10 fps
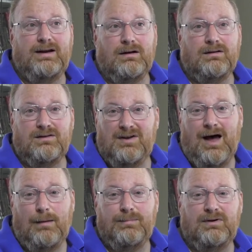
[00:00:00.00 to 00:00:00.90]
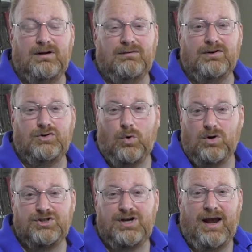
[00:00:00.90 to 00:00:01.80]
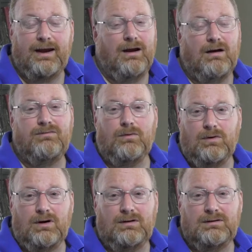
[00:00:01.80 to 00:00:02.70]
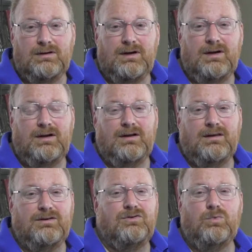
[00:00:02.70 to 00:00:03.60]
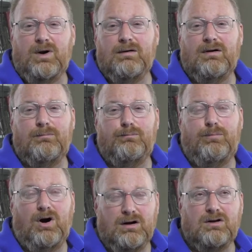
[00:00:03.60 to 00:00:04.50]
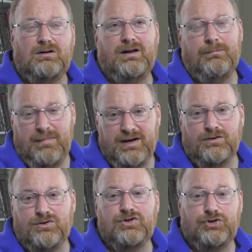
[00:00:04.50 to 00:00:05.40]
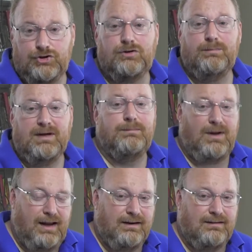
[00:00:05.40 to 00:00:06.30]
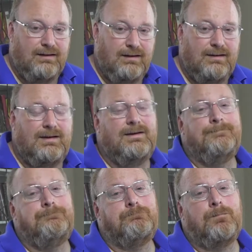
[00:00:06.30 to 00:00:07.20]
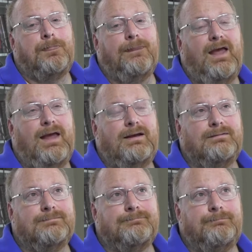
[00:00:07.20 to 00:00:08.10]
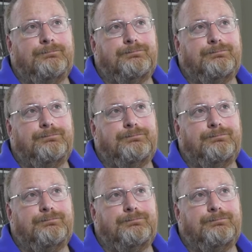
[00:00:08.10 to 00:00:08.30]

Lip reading: right on the top of a torch hanging off a wall. This is where particle emitters should be placed. And